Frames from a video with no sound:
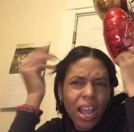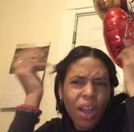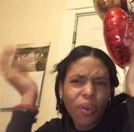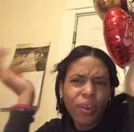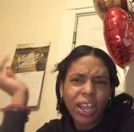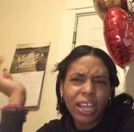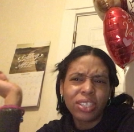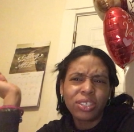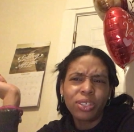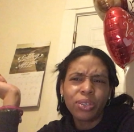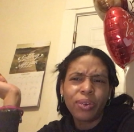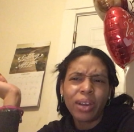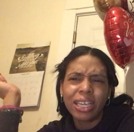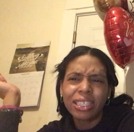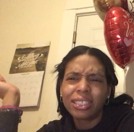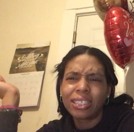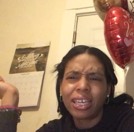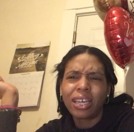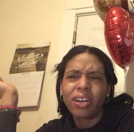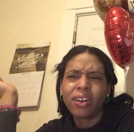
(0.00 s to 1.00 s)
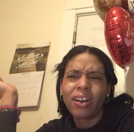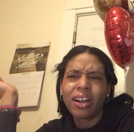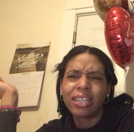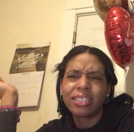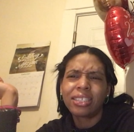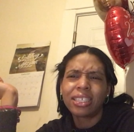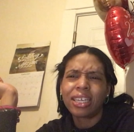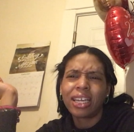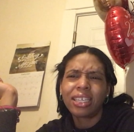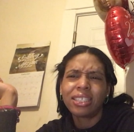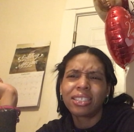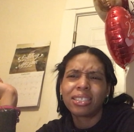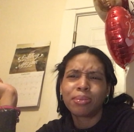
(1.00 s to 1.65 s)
I'll catch you guys later on tonight